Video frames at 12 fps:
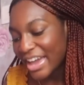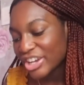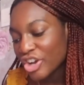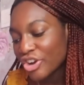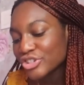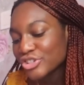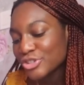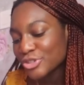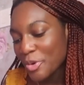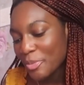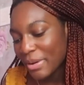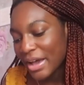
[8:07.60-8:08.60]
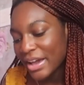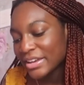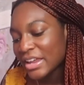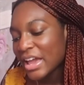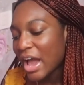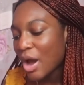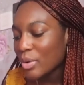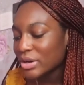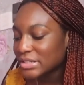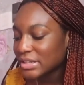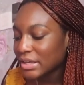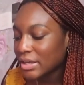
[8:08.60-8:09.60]
and it hurt so bad. I
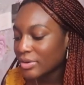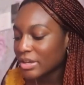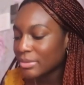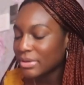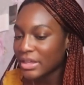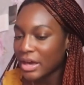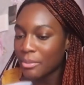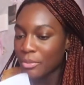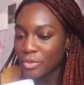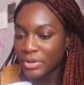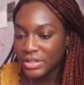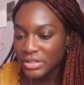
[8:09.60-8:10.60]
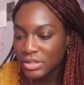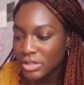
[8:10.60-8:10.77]
wanted to kill him in that moment.